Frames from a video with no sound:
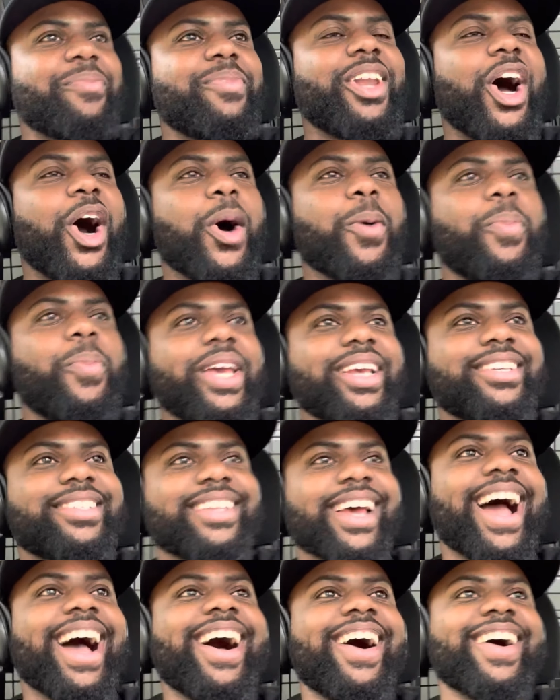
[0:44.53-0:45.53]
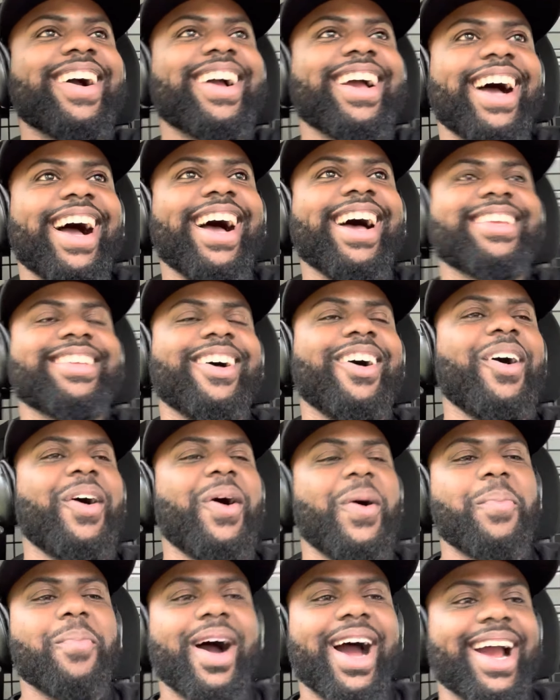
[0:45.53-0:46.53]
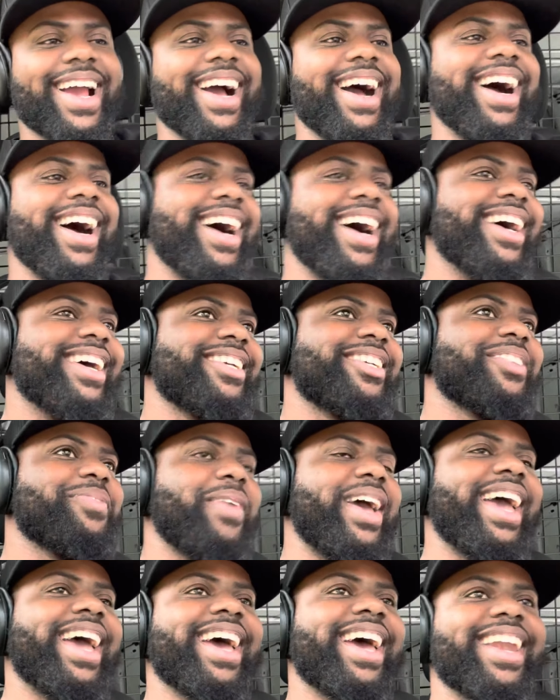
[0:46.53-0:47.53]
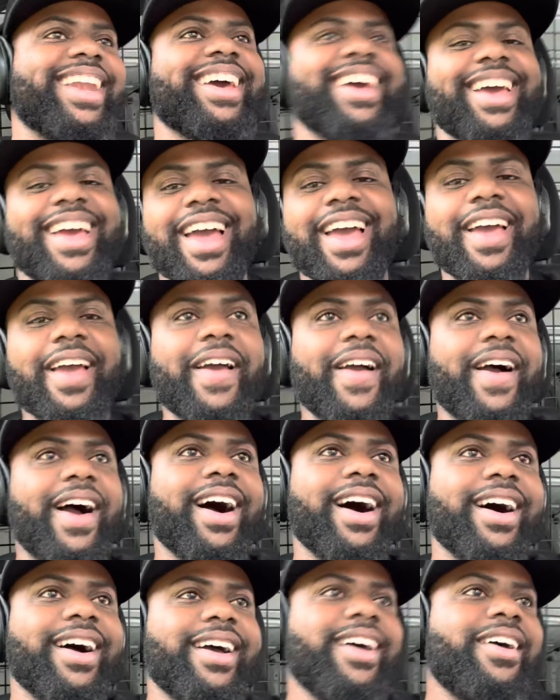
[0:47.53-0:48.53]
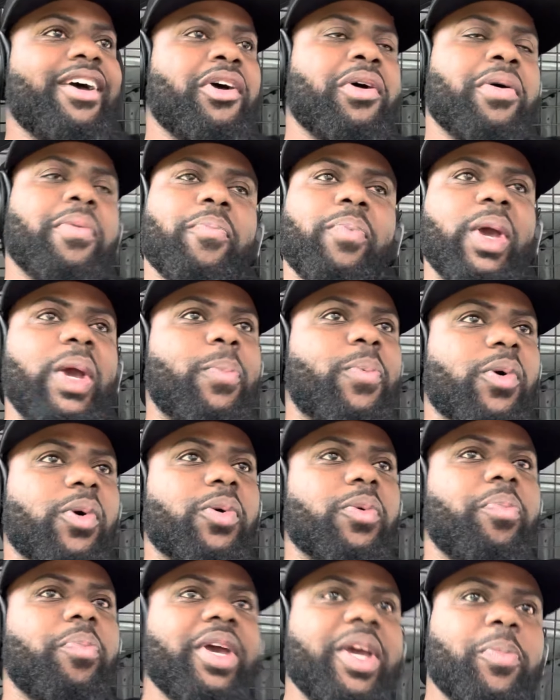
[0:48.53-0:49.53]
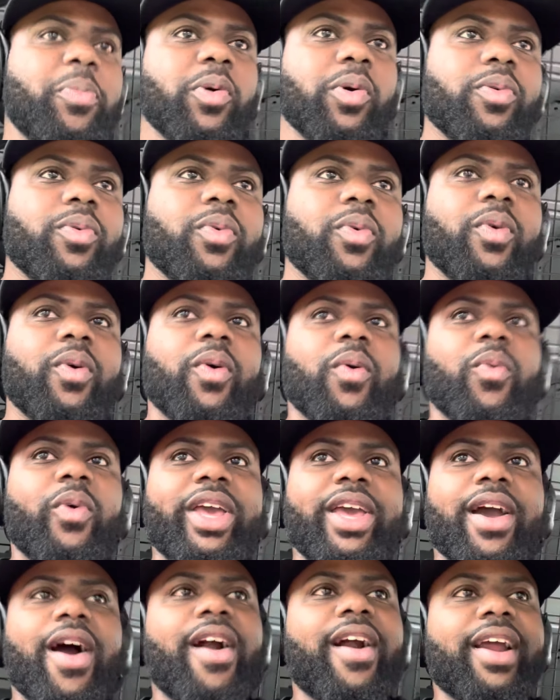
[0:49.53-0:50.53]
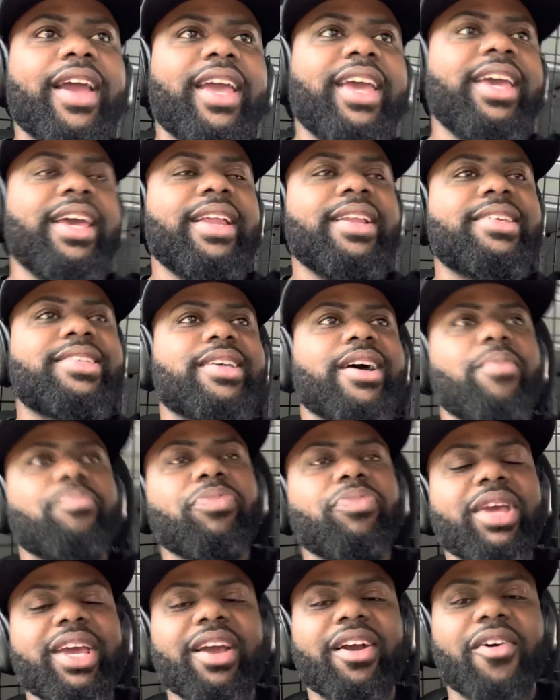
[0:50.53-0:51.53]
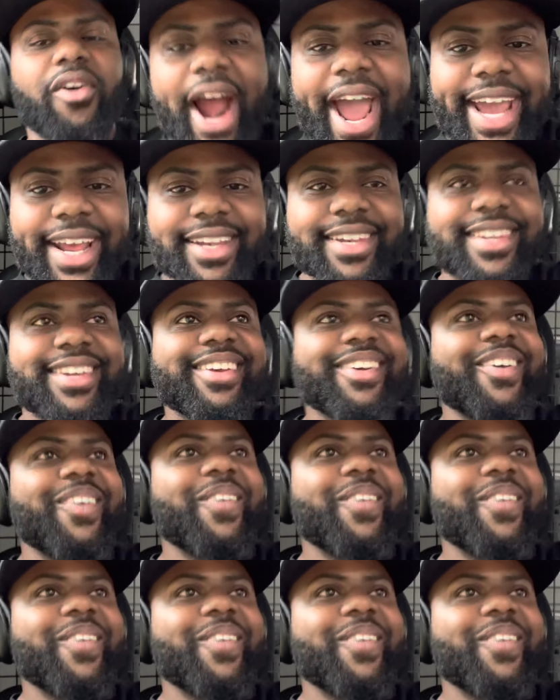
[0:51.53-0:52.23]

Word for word: Nobi style, guys. Oh my gosh, man. People, people, we are in something great.